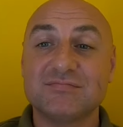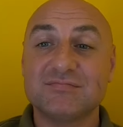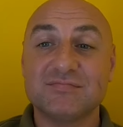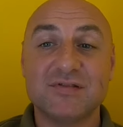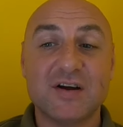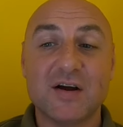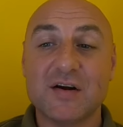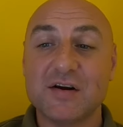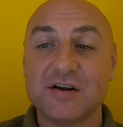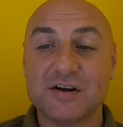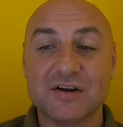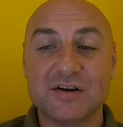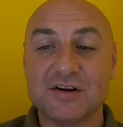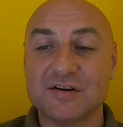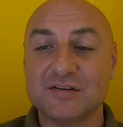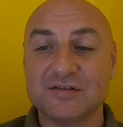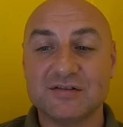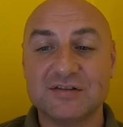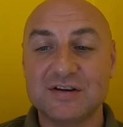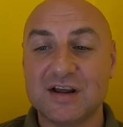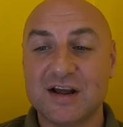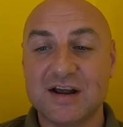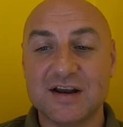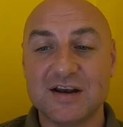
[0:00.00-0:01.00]

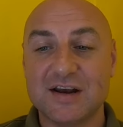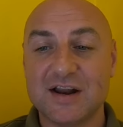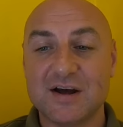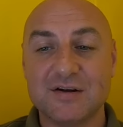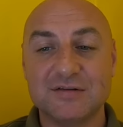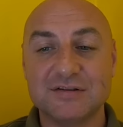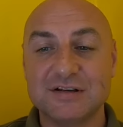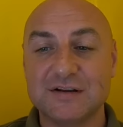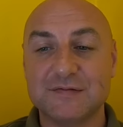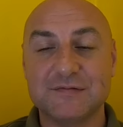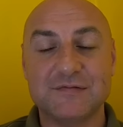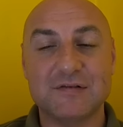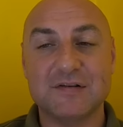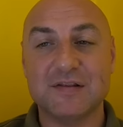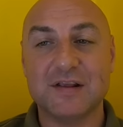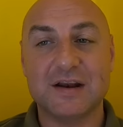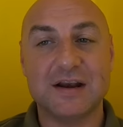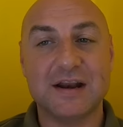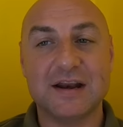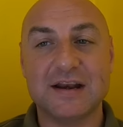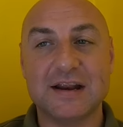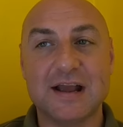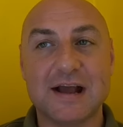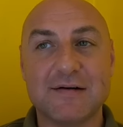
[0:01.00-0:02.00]
Yeah, no different
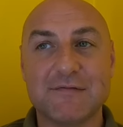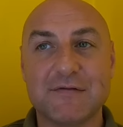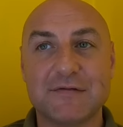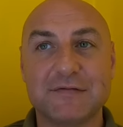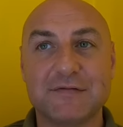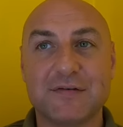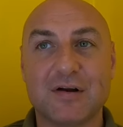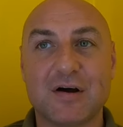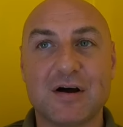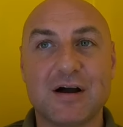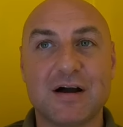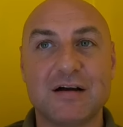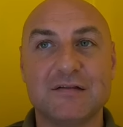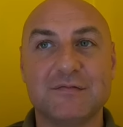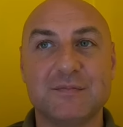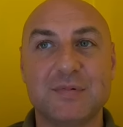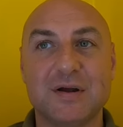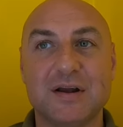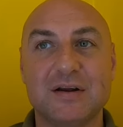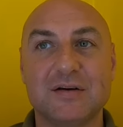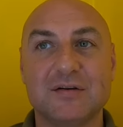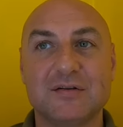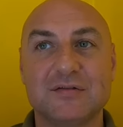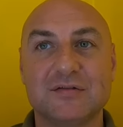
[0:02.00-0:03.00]
than any other flight I've
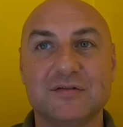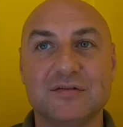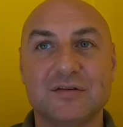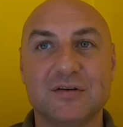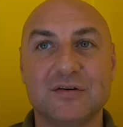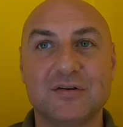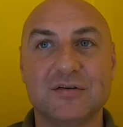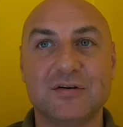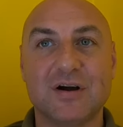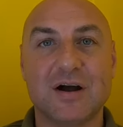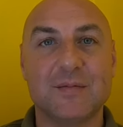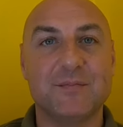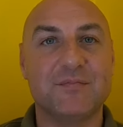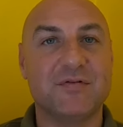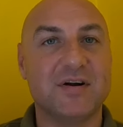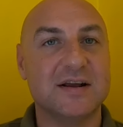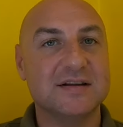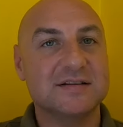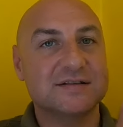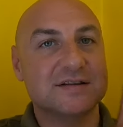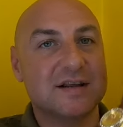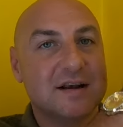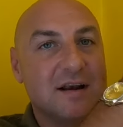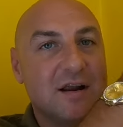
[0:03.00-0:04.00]
been onto. I
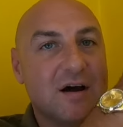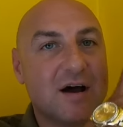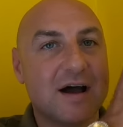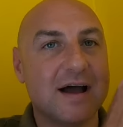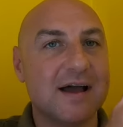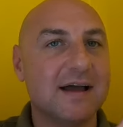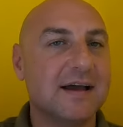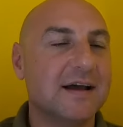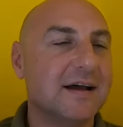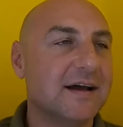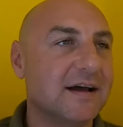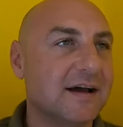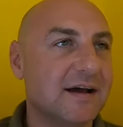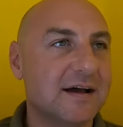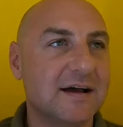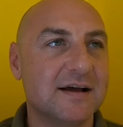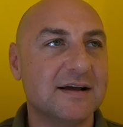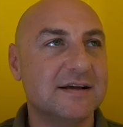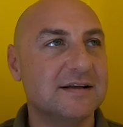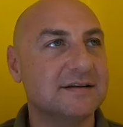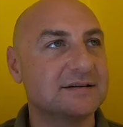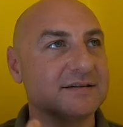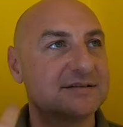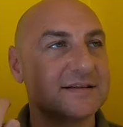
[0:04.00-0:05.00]
press the light,
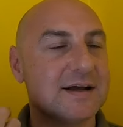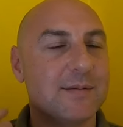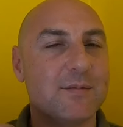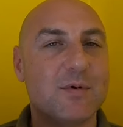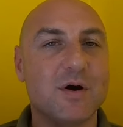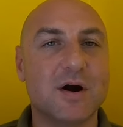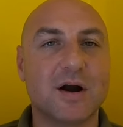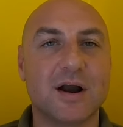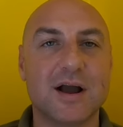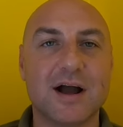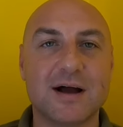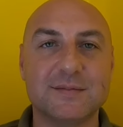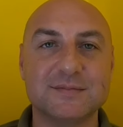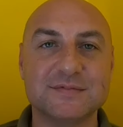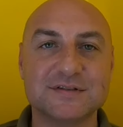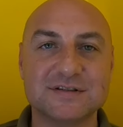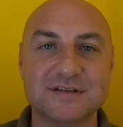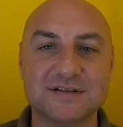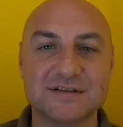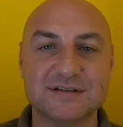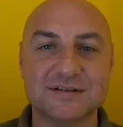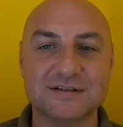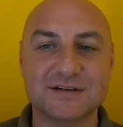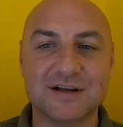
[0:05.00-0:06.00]
someone comes
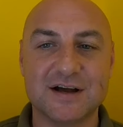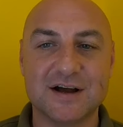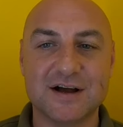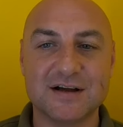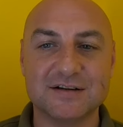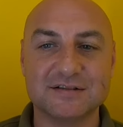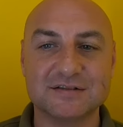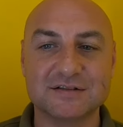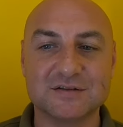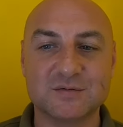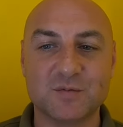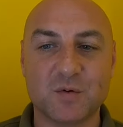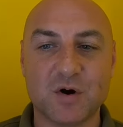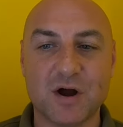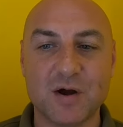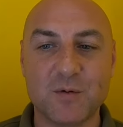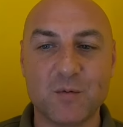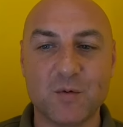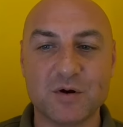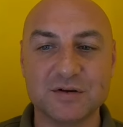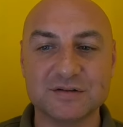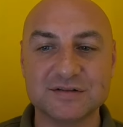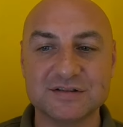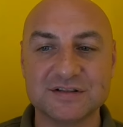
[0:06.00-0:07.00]
and asks what I
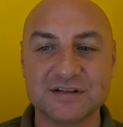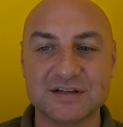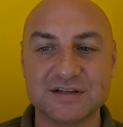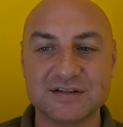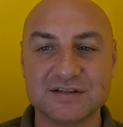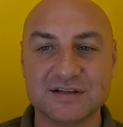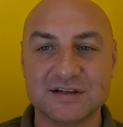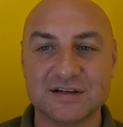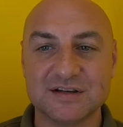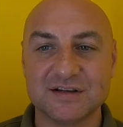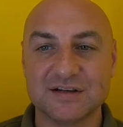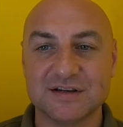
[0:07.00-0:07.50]
wanted.